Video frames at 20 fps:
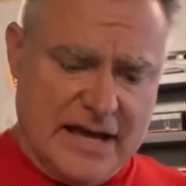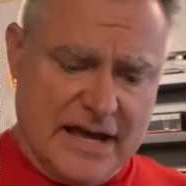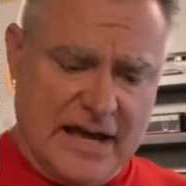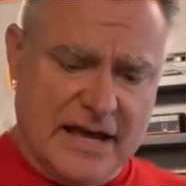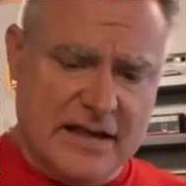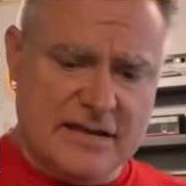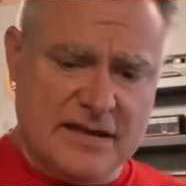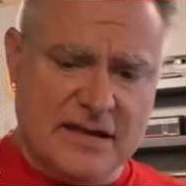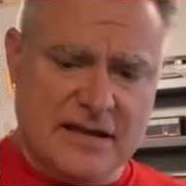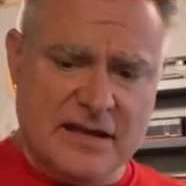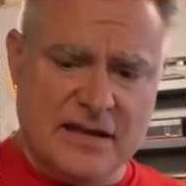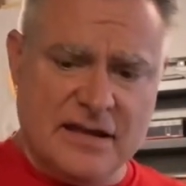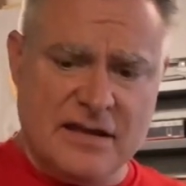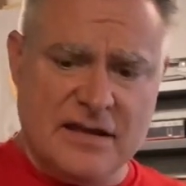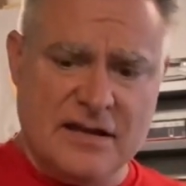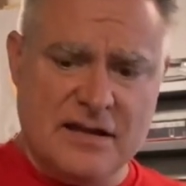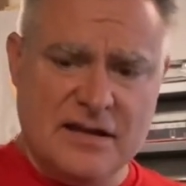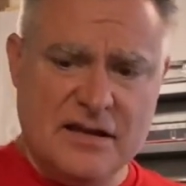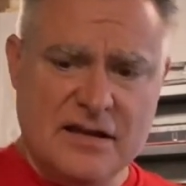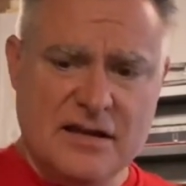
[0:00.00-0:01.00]
And
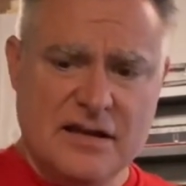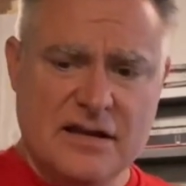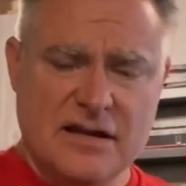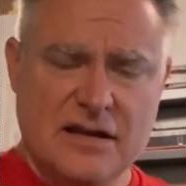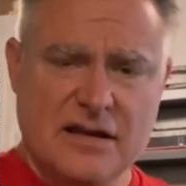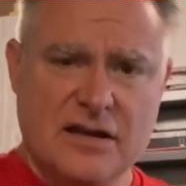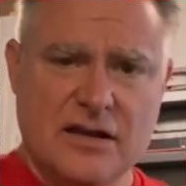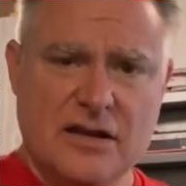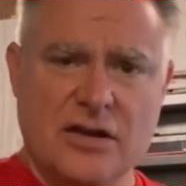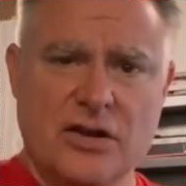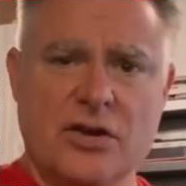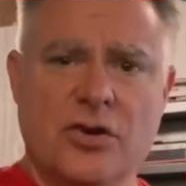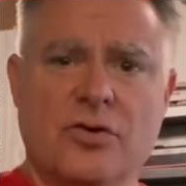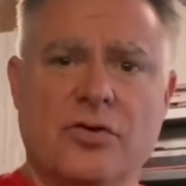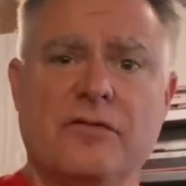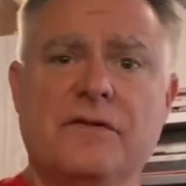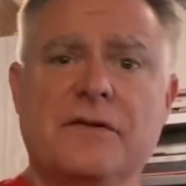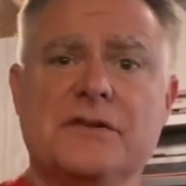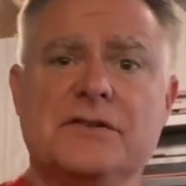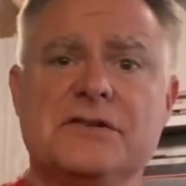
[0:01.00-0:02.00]
then,
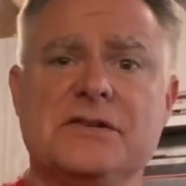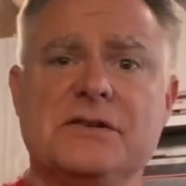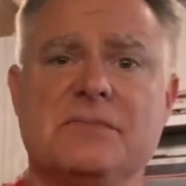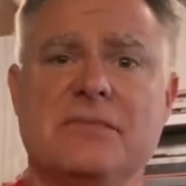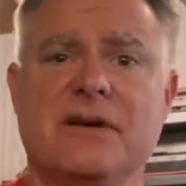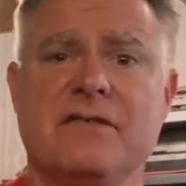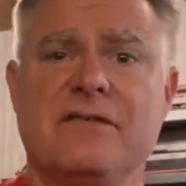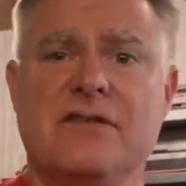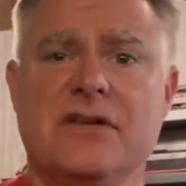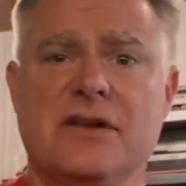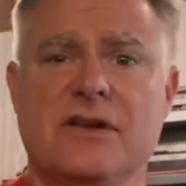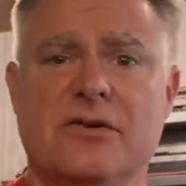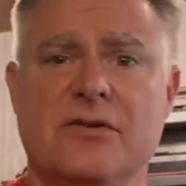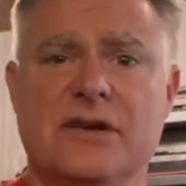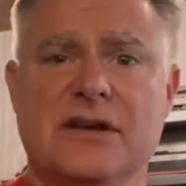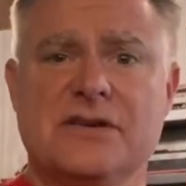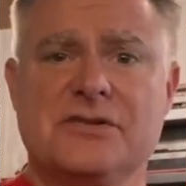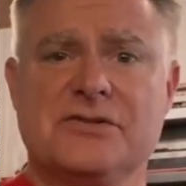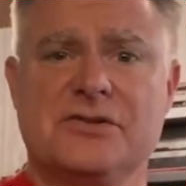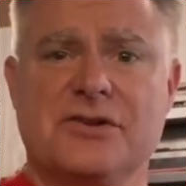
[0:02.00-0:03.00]
if you see my video
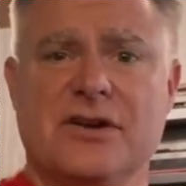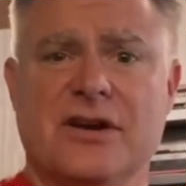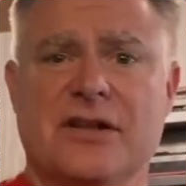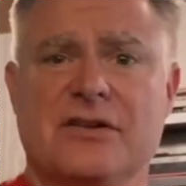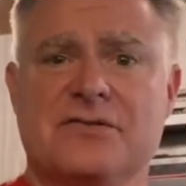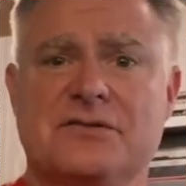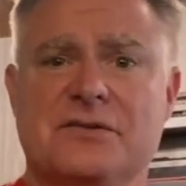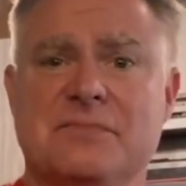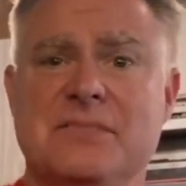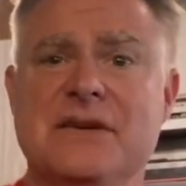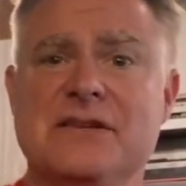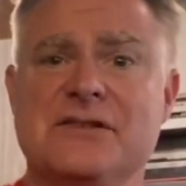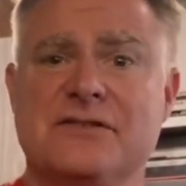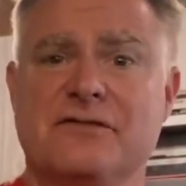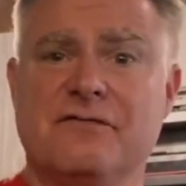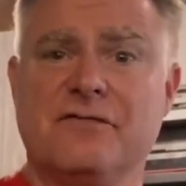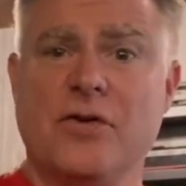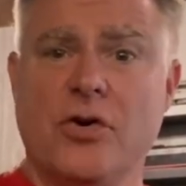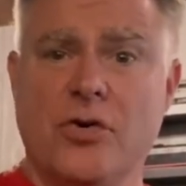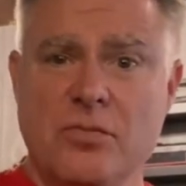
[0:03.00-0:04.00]
yesterday, there's a piece
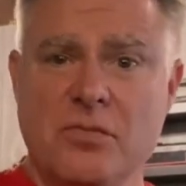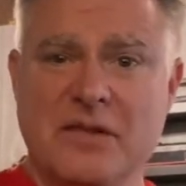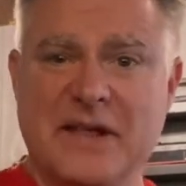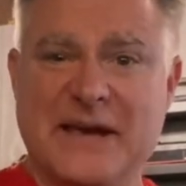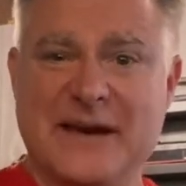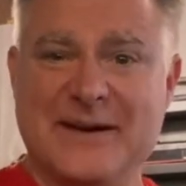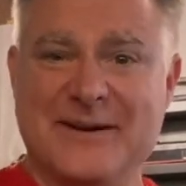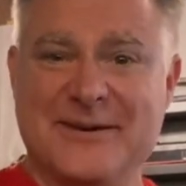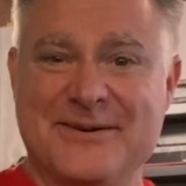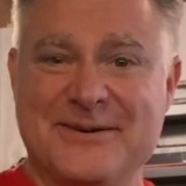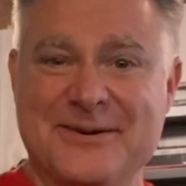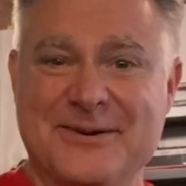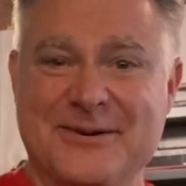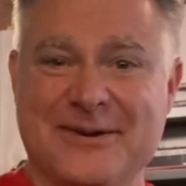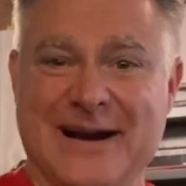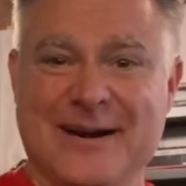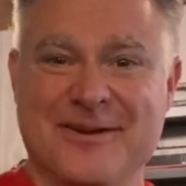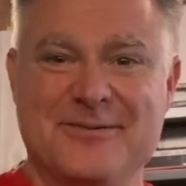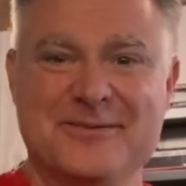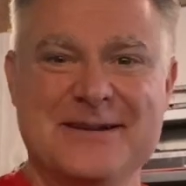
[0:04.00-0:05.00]
of foam laying on the
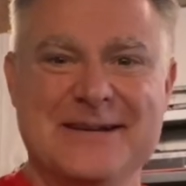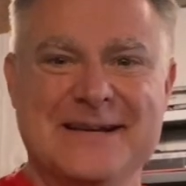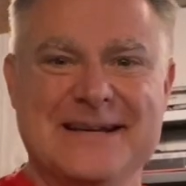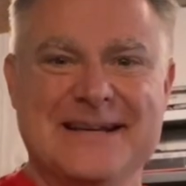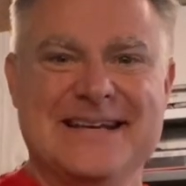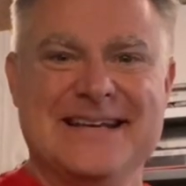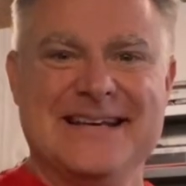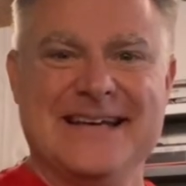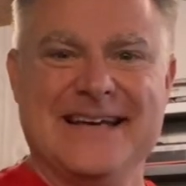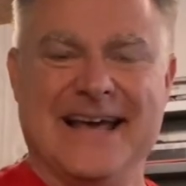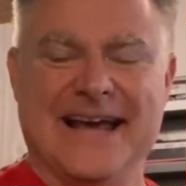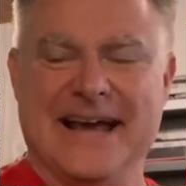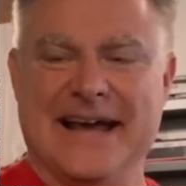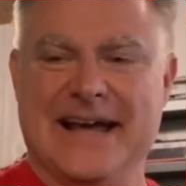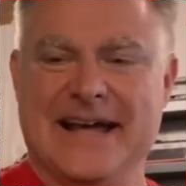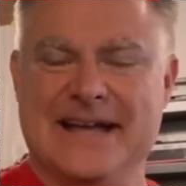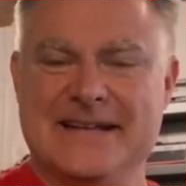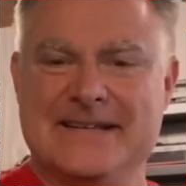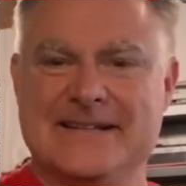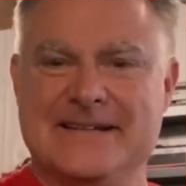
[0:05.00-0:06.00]
ground.
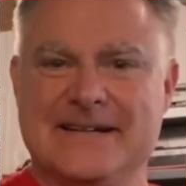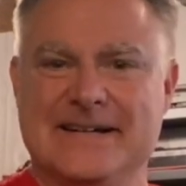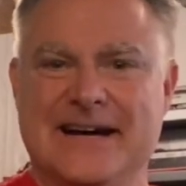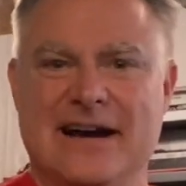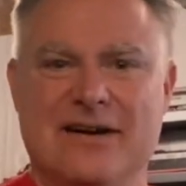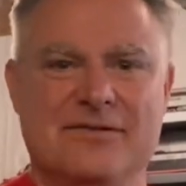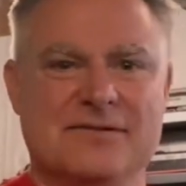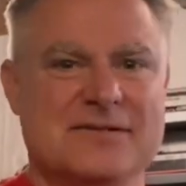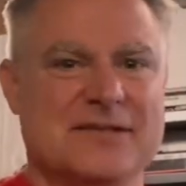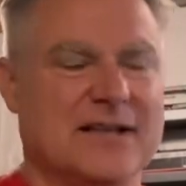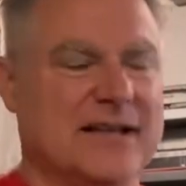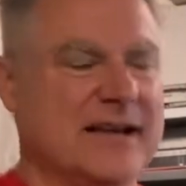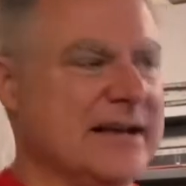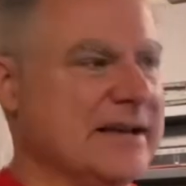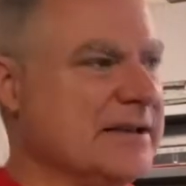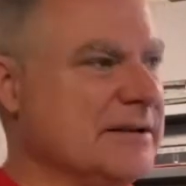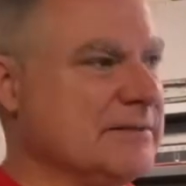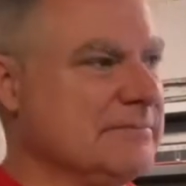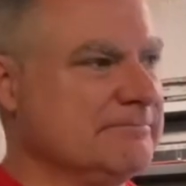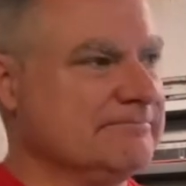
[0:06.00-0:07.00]
And I was
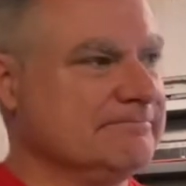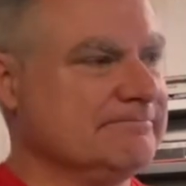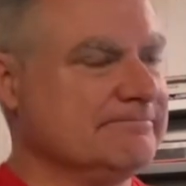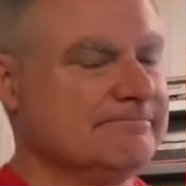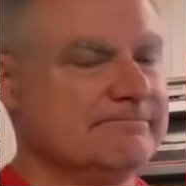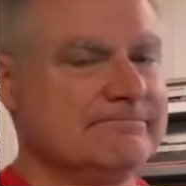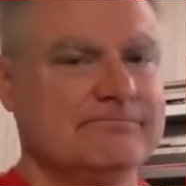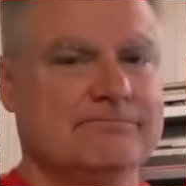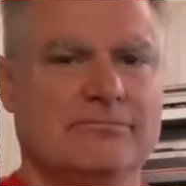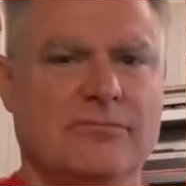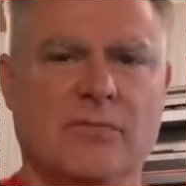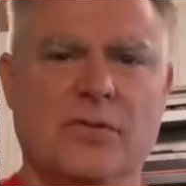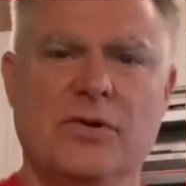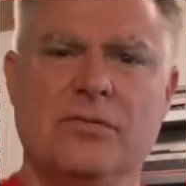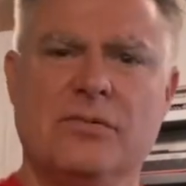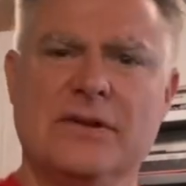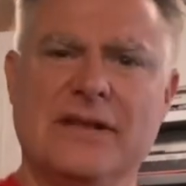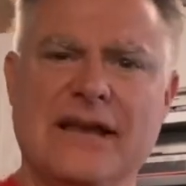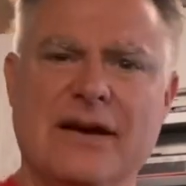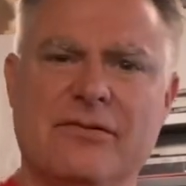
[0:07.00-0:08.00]
like, I wonder
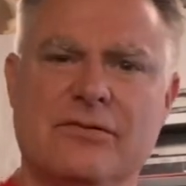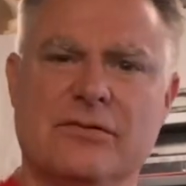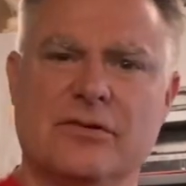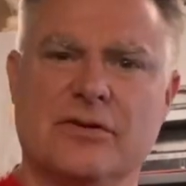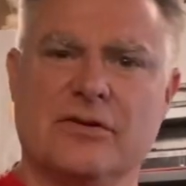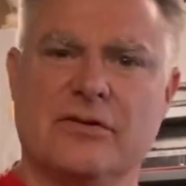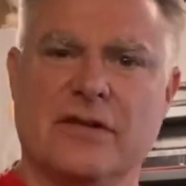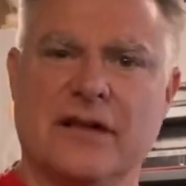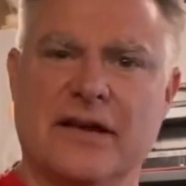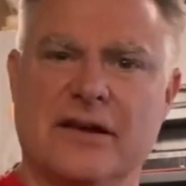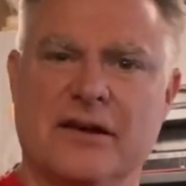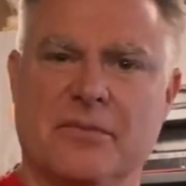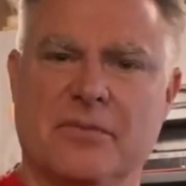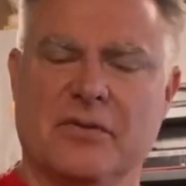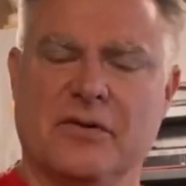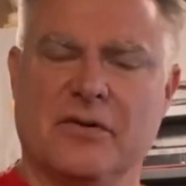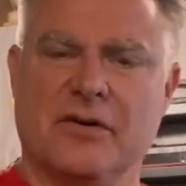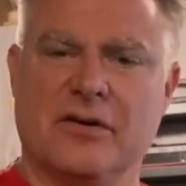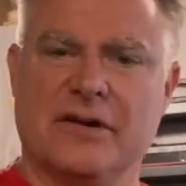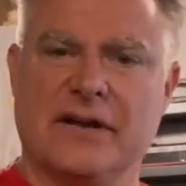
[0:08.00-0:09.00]
what that would look like up
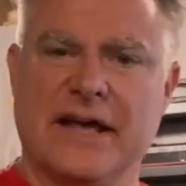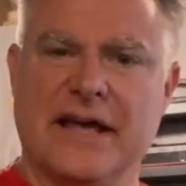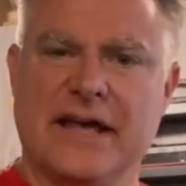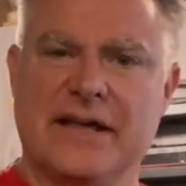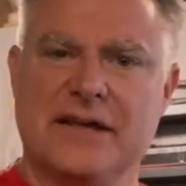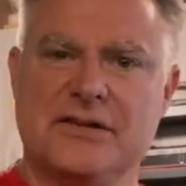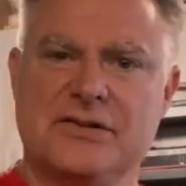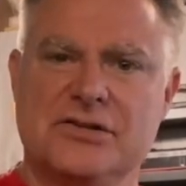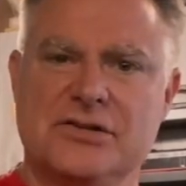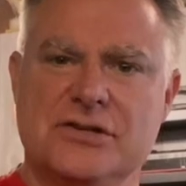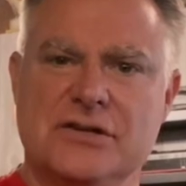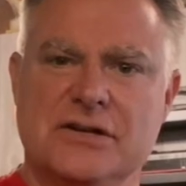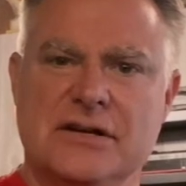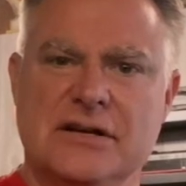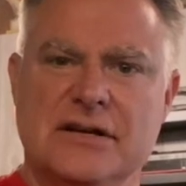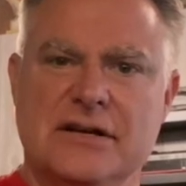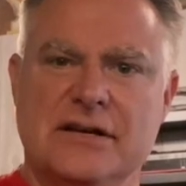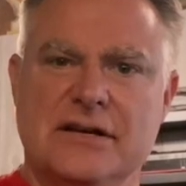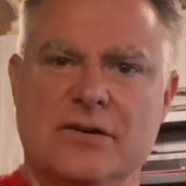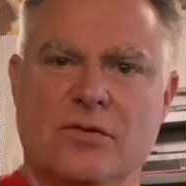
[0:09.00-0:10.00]
along the edge.
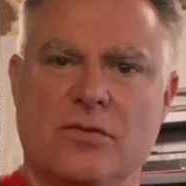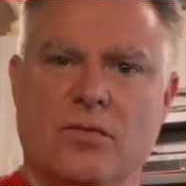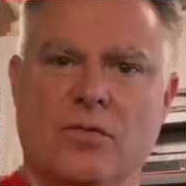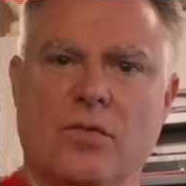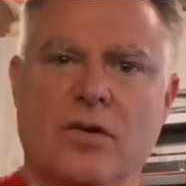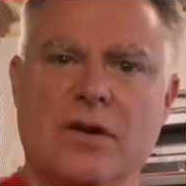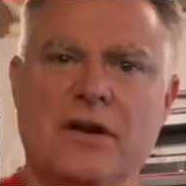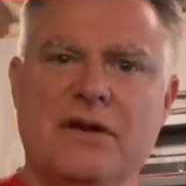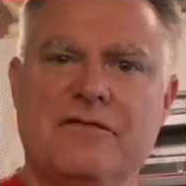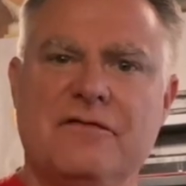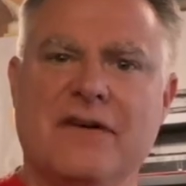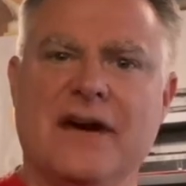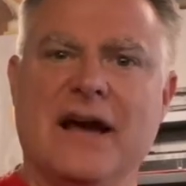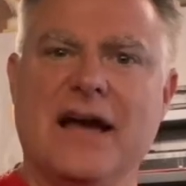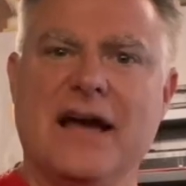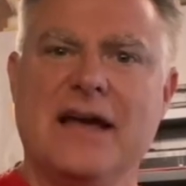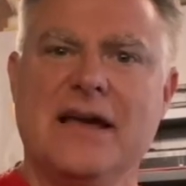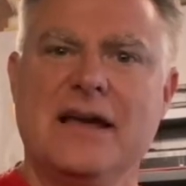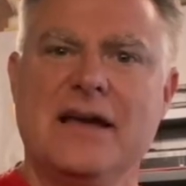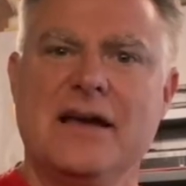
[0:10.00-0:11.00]
What if
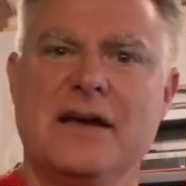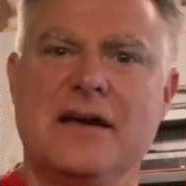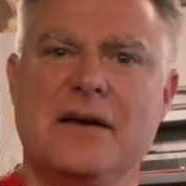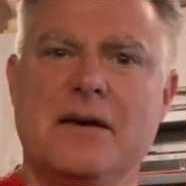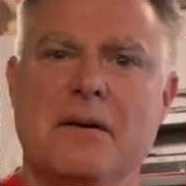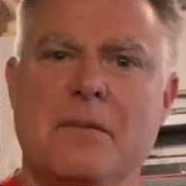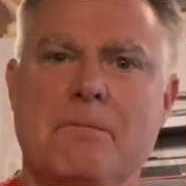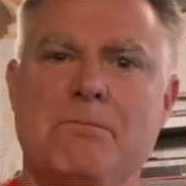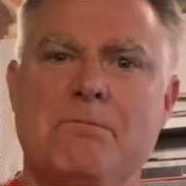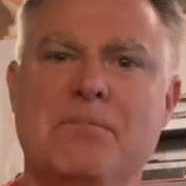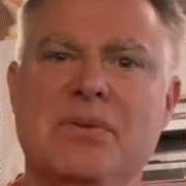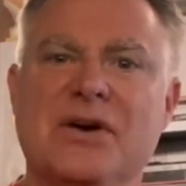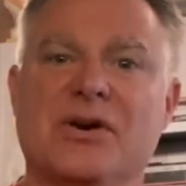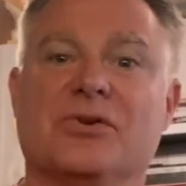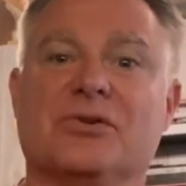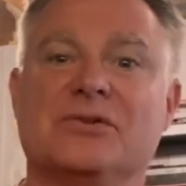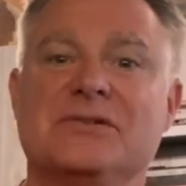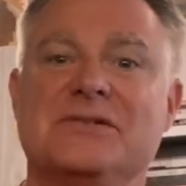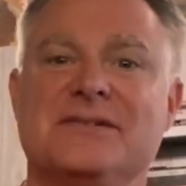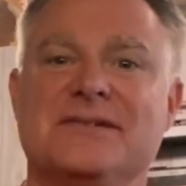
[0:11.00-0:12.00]
I
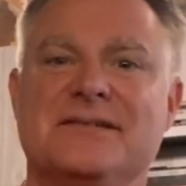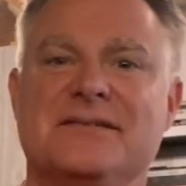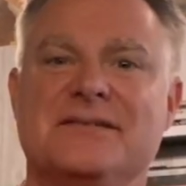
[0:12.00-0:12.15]
built